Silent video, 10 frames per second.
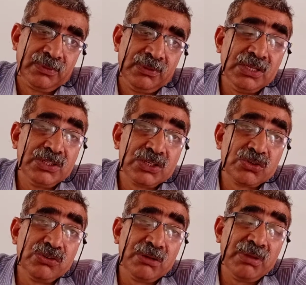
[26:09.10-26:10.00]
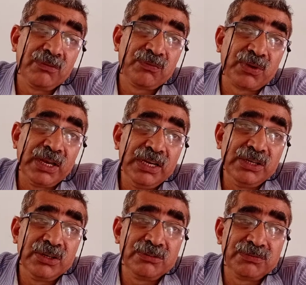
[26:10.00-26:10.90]
Judges should not be
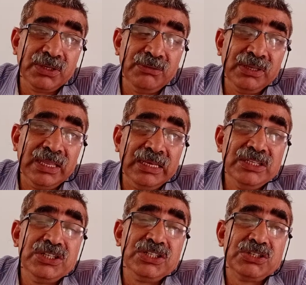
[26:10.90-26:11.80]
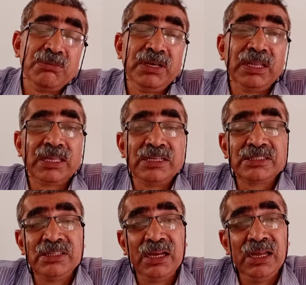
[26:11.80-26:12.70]
afraid of giving any judgment
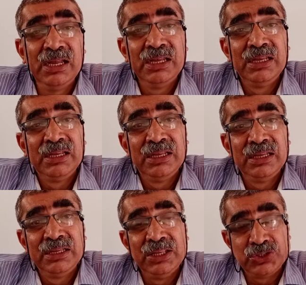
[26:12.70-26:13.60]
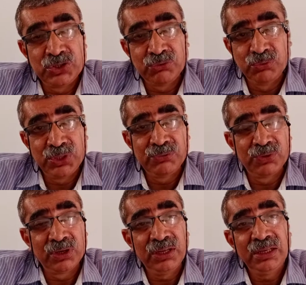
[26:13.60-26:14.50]
against the executive
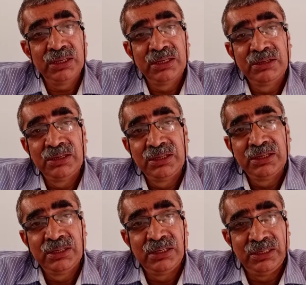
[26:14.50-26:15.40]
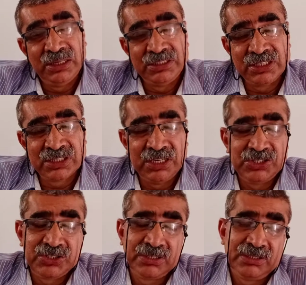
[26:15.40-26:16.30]
or a
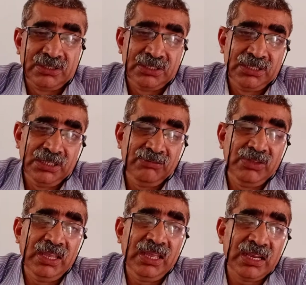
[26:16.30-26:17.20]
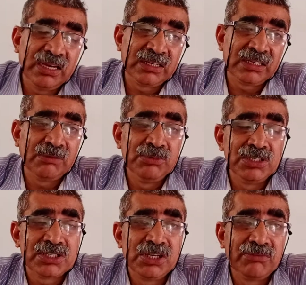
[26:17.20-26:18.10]
legislature. If they are under the
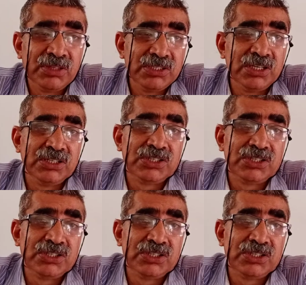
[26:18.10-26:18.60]
mercy of the